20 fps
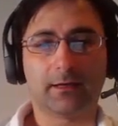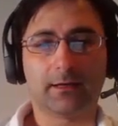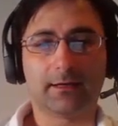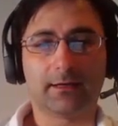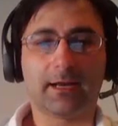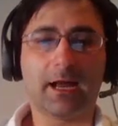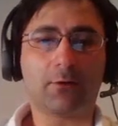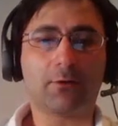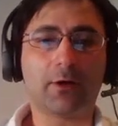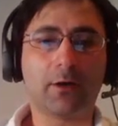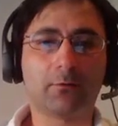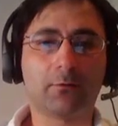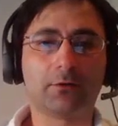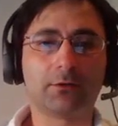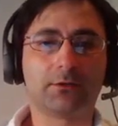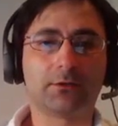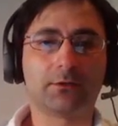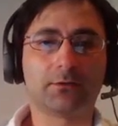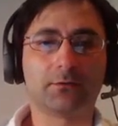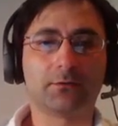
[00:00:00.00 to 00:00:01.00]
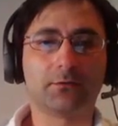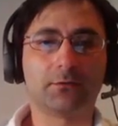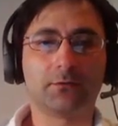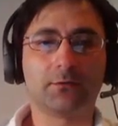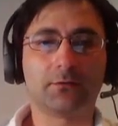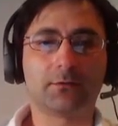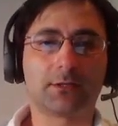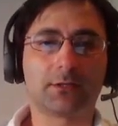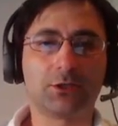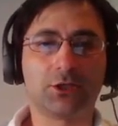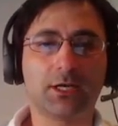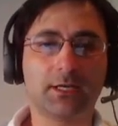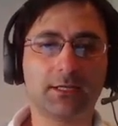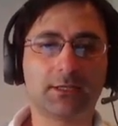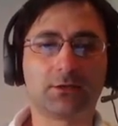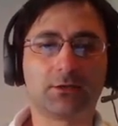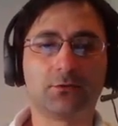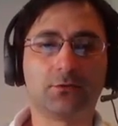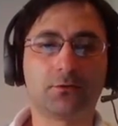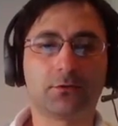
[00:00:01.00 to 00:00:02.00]
Now I want to
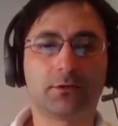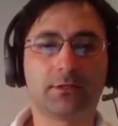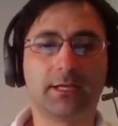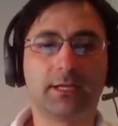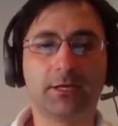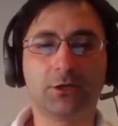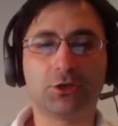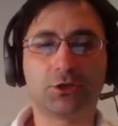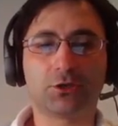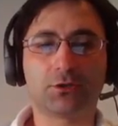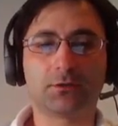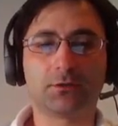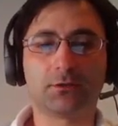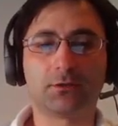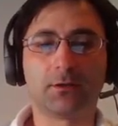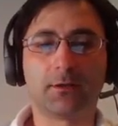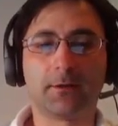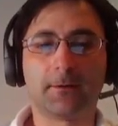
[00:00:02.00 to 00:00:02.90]
suggest to your attention